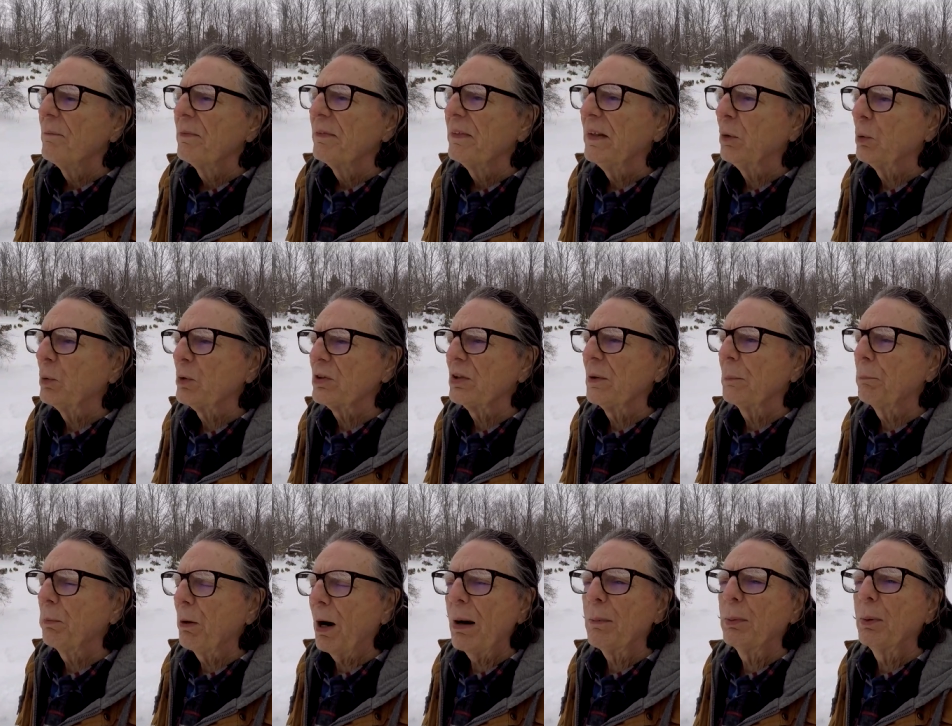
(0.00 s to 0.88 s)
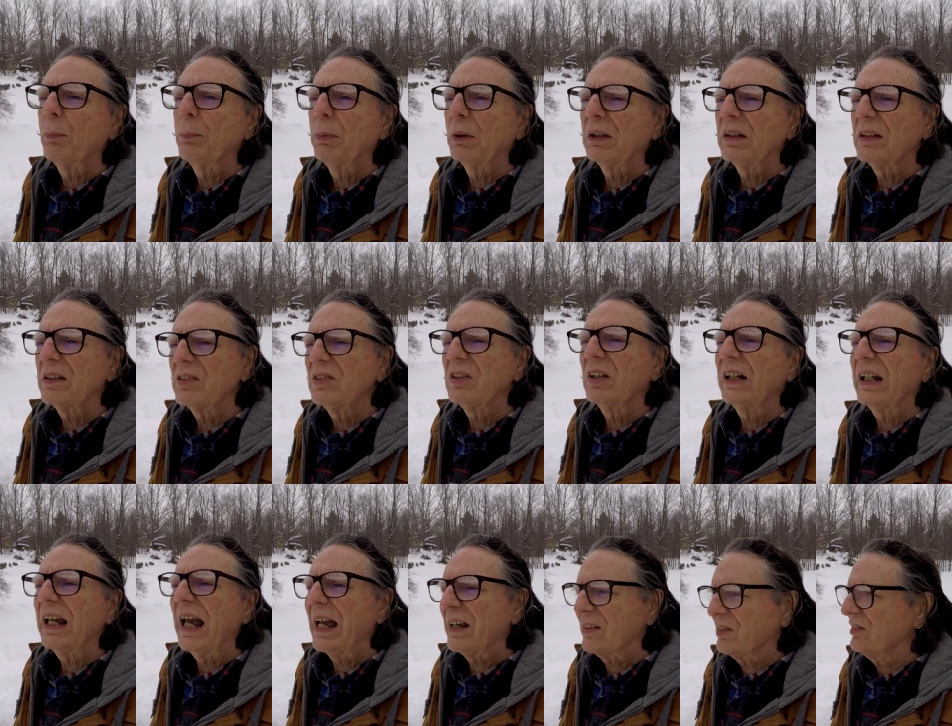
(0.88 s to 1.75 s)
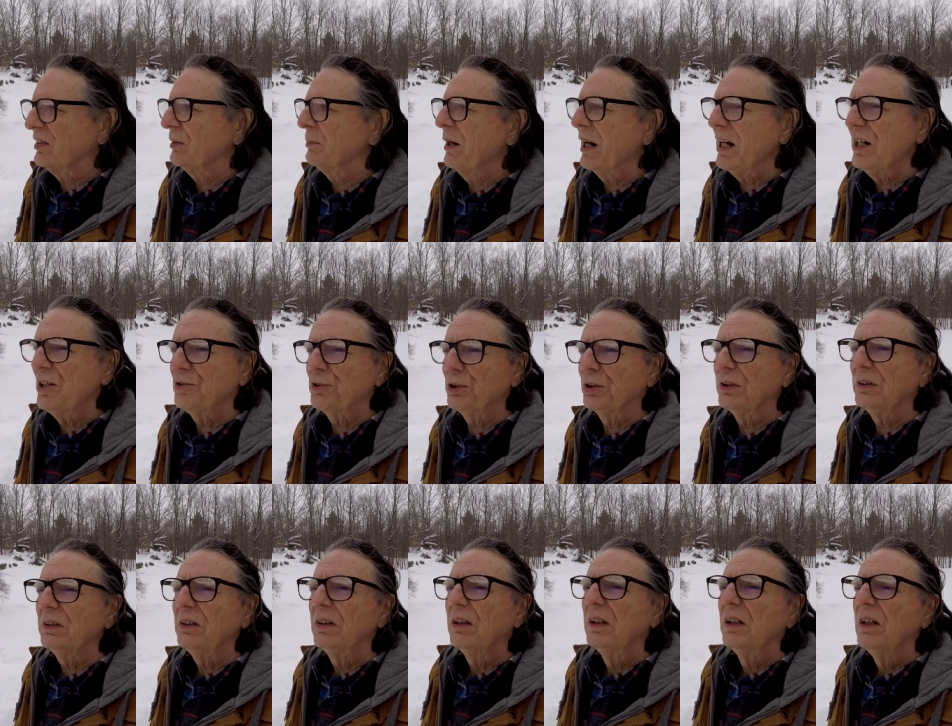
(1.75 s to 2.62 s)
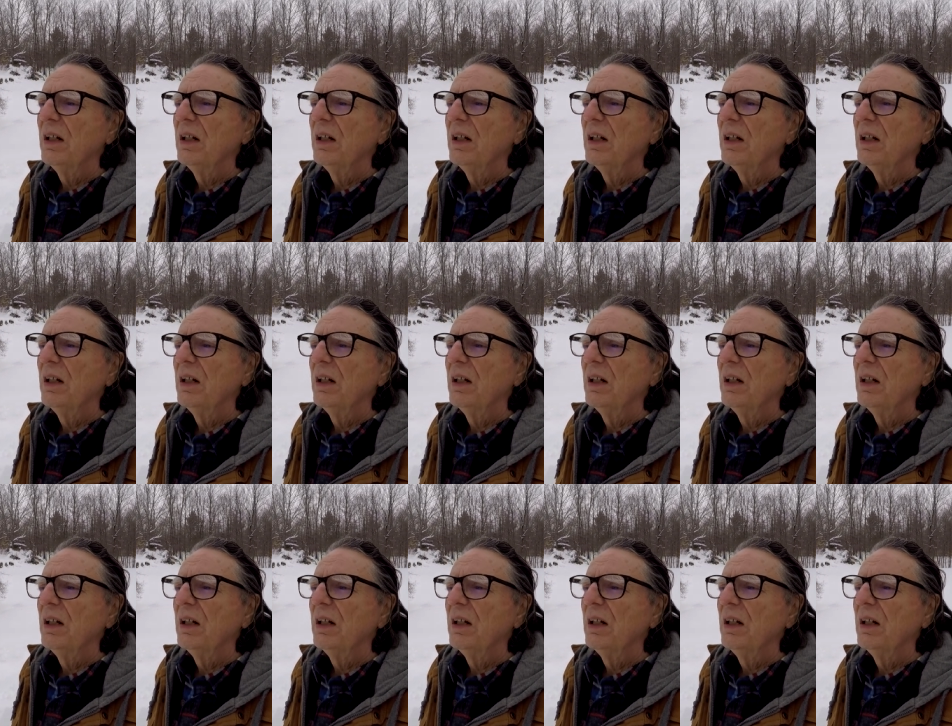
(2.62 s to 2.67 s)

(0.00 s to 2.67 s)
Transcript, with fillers: that was a probabilistic estimation